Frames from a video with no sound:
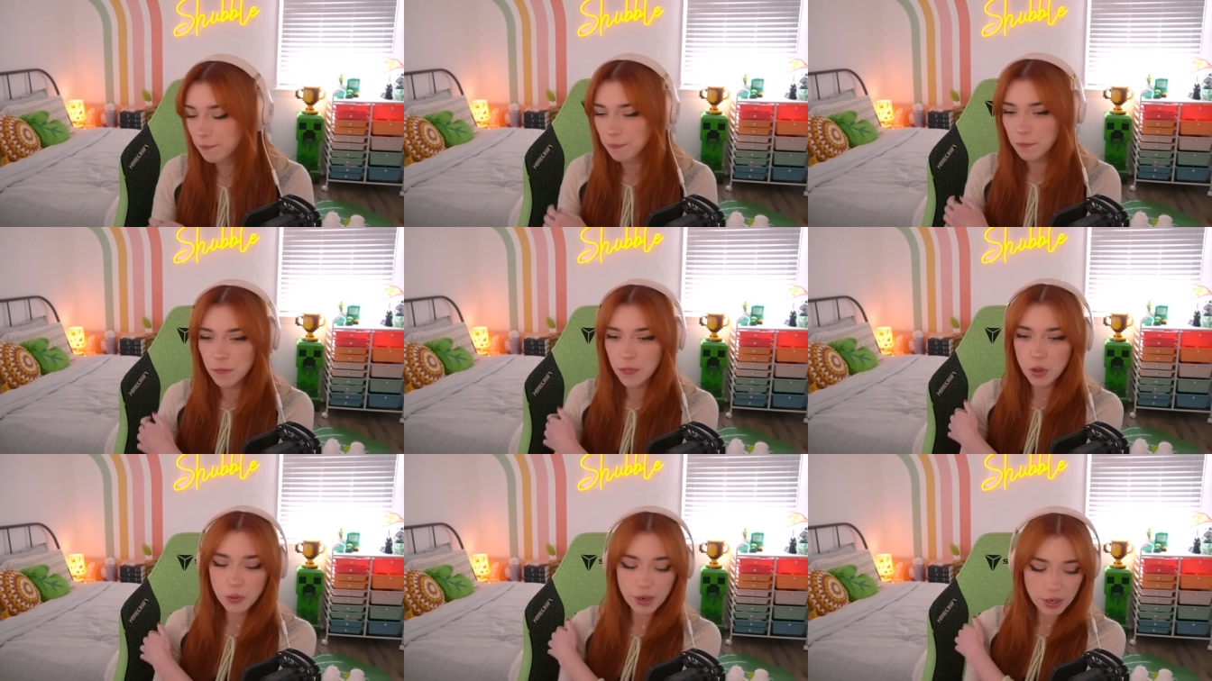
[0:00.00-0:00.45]

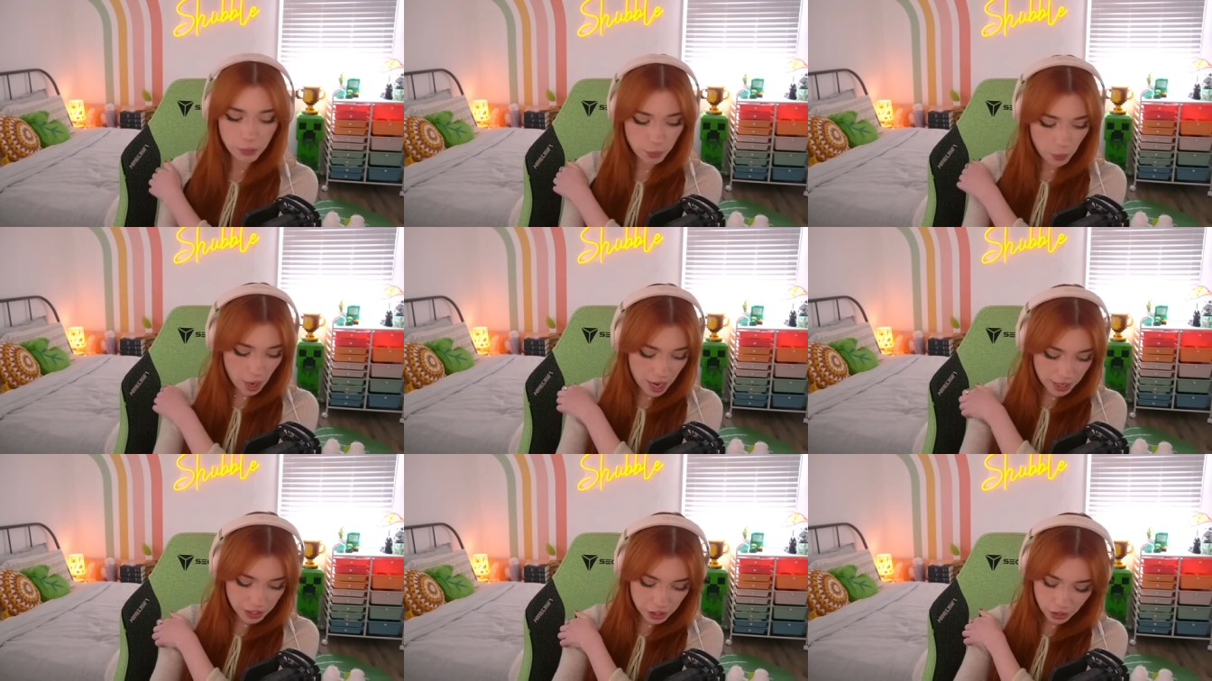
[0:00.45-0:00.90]
You can
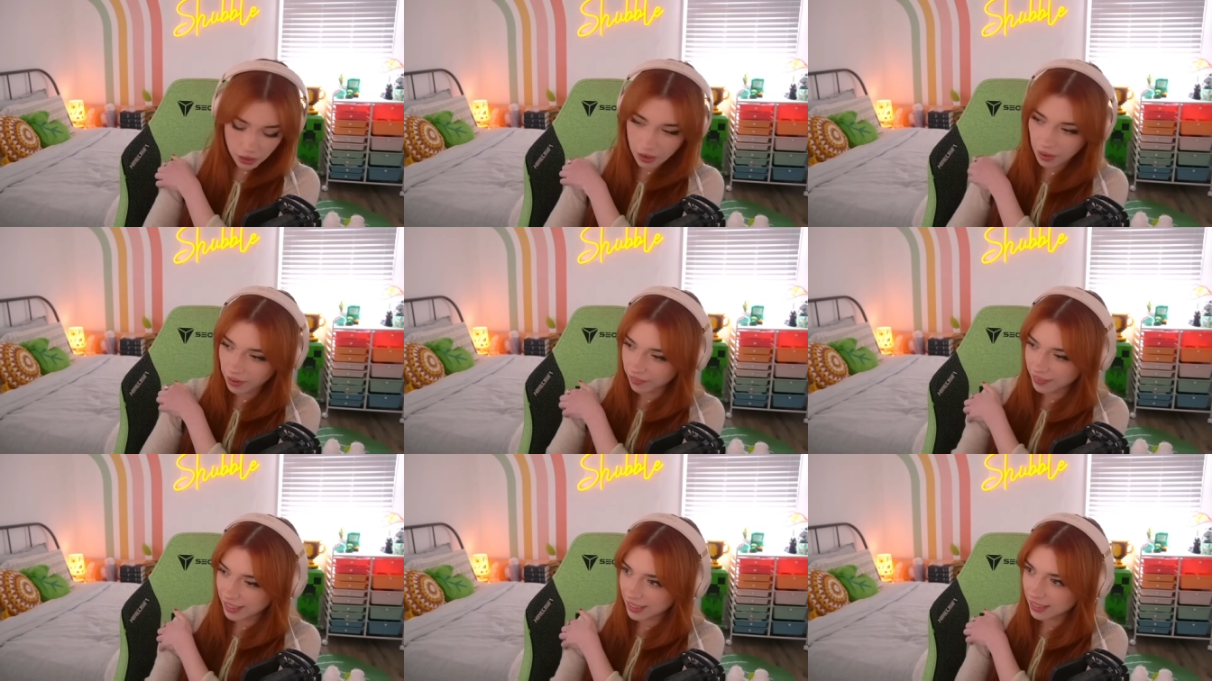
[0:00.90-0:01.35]
watch all
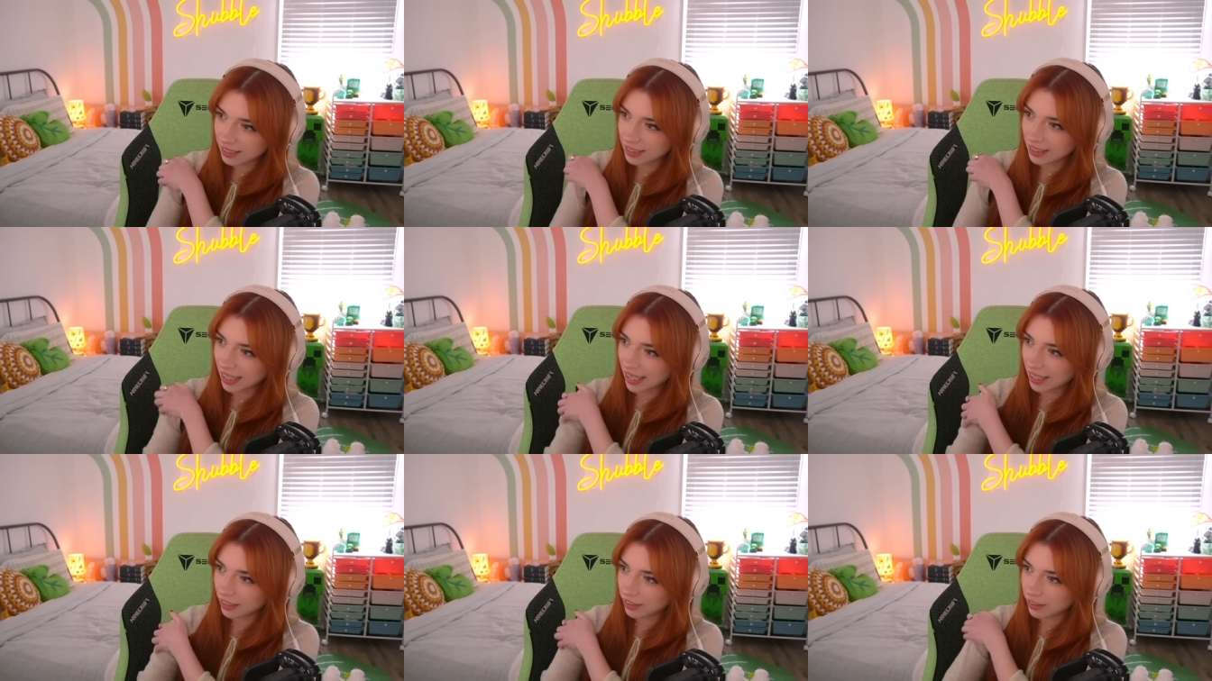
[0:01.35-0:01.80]
of this
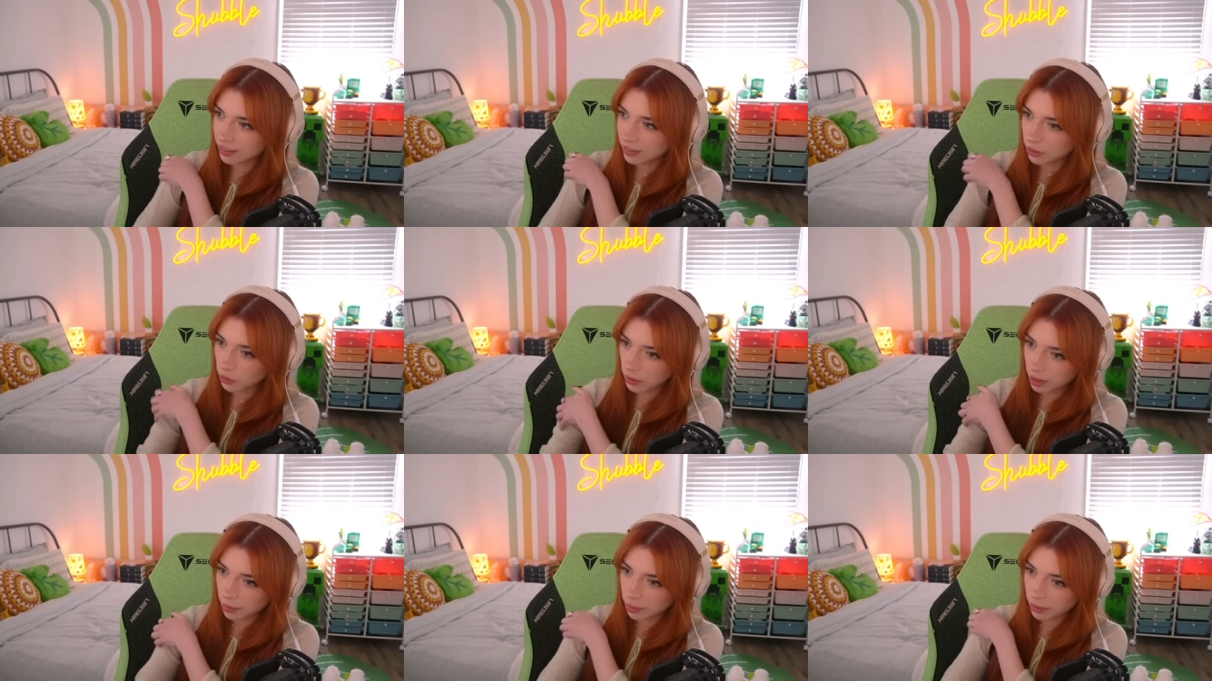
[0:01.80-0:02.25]
later. It's
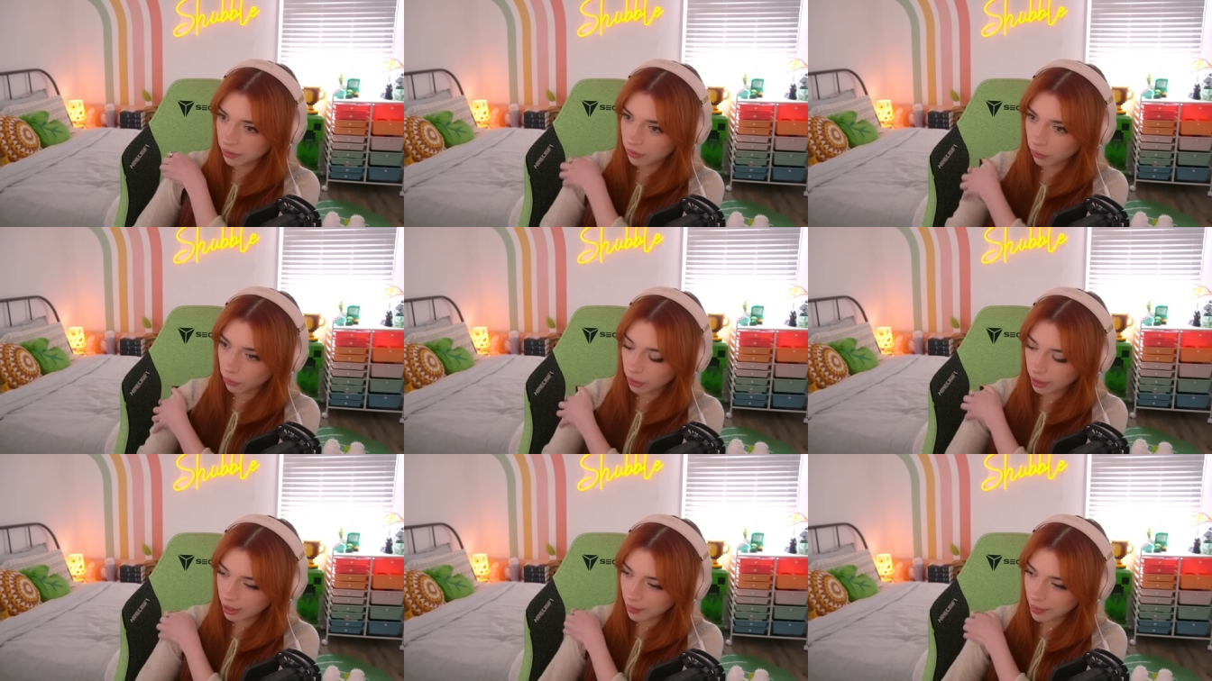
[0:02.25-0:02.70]
only been
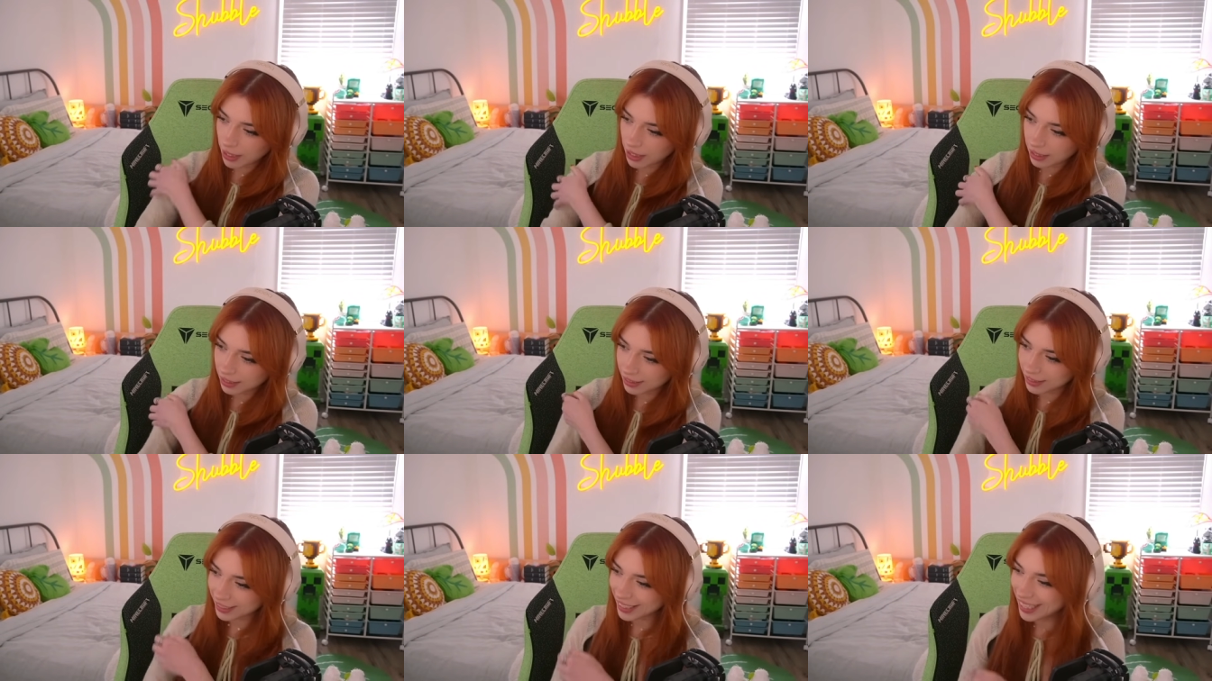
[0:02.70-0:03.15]
40
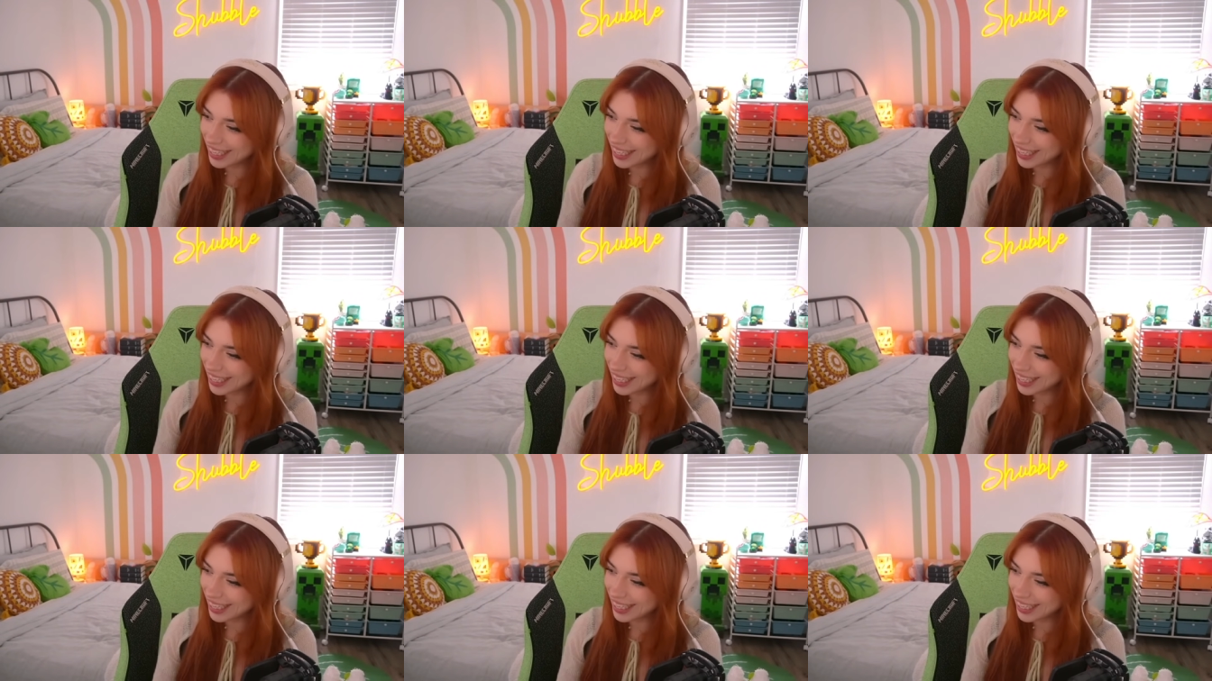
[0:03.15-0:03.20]
minutes.